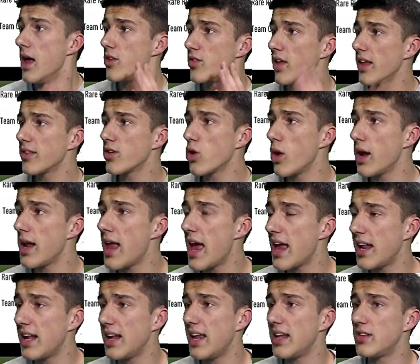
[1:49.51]
So let's go ahead and head
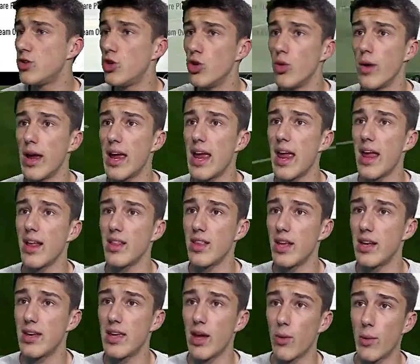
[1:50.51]
into
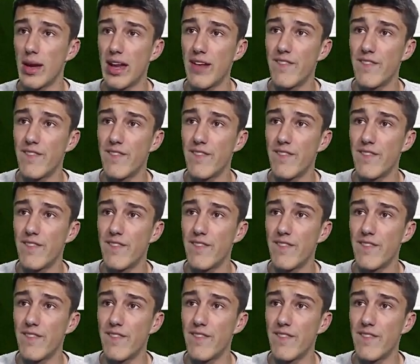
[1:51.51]
England here. We need